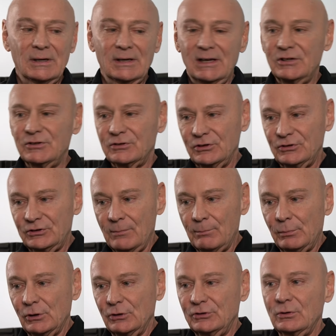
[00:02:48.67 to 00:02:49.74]
it's the
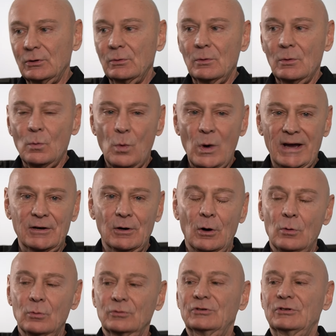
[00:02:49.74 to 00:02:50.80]
simplest way to
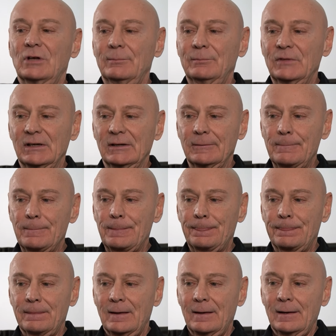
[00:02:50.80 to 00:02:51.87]
own something.
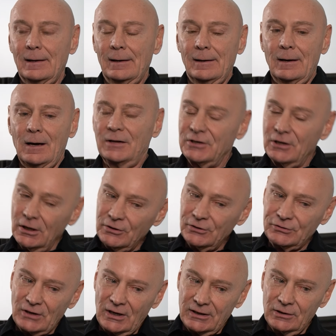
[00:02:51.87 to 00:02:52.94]
On the other
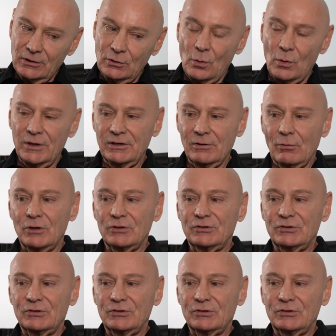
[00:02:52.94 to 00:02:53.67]
side of the coin, there are